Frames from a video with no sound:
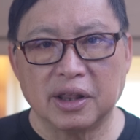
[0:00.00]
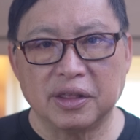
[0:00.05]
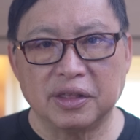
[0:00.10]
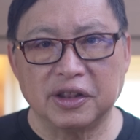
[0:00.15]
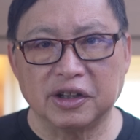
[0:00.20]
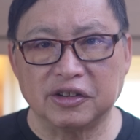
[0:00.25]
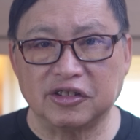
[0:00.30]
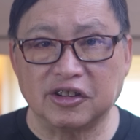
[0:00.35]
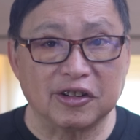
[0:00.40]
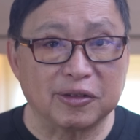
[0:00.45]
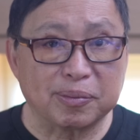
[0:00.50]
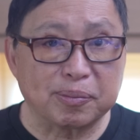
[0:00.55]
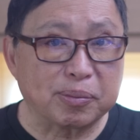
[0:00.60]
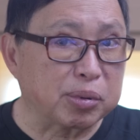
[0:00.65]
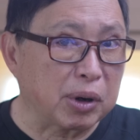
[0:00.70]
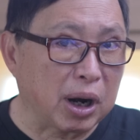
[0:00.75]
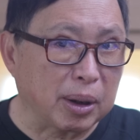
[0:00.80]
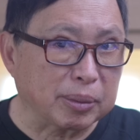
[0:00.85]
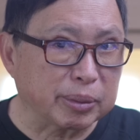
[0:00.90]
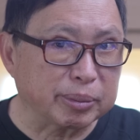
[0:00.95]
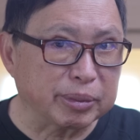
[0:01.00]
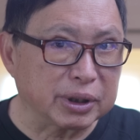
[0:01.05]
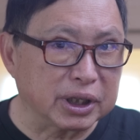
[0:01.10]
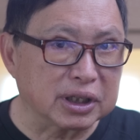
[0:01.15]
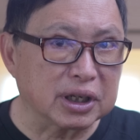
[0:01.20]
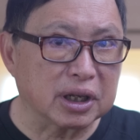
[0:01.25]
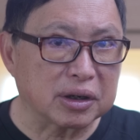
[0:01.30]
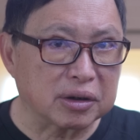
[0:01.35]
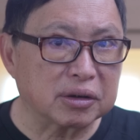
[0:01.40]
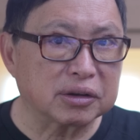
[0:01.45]
This is probably
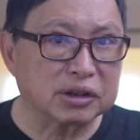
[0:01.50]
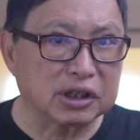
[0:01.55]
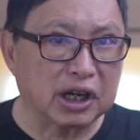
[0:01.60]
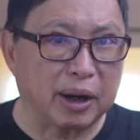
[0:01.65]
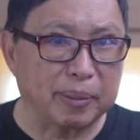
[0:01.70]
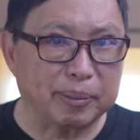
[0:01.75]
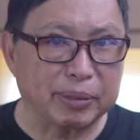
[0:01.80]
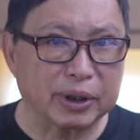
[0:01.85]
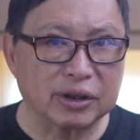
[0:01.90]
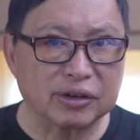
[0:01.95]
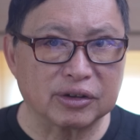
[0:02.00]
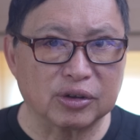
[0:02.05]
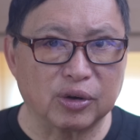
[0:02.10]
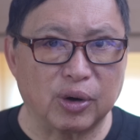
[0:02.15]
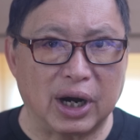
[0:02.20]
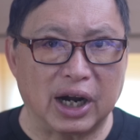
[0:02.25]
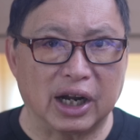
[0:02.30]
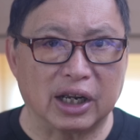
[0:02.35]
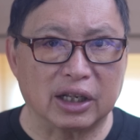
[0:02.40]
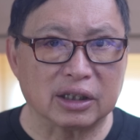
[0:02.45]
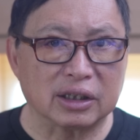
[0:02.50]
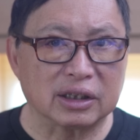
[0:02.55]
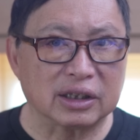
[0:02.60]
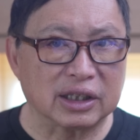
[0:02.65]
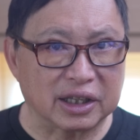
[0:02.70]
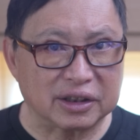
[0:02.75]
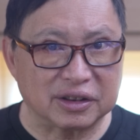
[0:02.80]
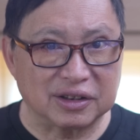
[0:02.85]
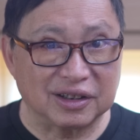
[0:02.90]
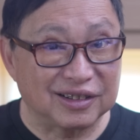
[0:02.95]
another topic, so I'll
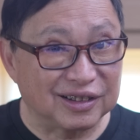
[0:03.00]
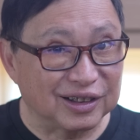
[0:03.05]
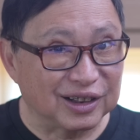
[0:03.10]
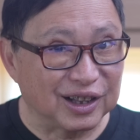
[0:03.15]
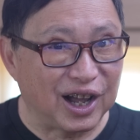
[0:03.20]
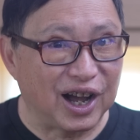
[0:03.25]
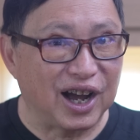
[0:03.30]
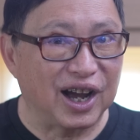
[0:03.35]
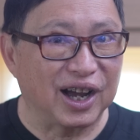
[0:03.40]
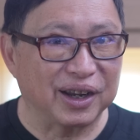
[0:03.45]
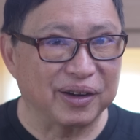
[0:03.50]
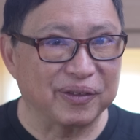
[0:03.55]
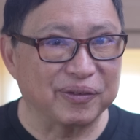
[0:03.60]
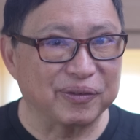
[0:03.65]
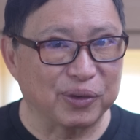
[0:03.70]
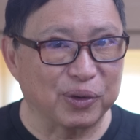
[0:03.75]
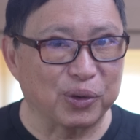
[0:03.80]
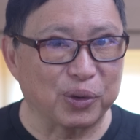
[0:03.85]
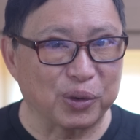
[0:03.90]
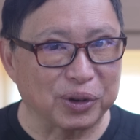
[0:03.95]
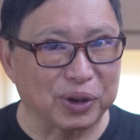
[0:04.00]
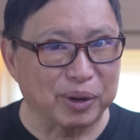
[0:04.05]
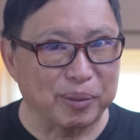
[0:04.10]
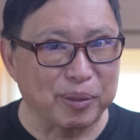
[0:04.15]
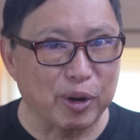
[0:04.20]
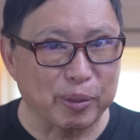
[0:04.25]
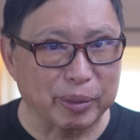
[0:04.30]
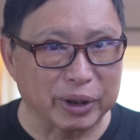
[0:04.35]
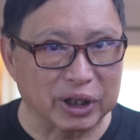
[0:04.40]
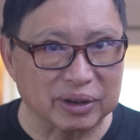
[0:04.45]
let this lie for
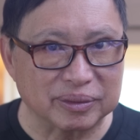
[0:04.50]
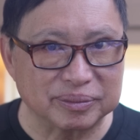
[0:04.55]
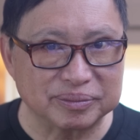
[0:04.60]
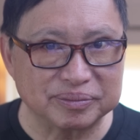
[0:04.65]
moment.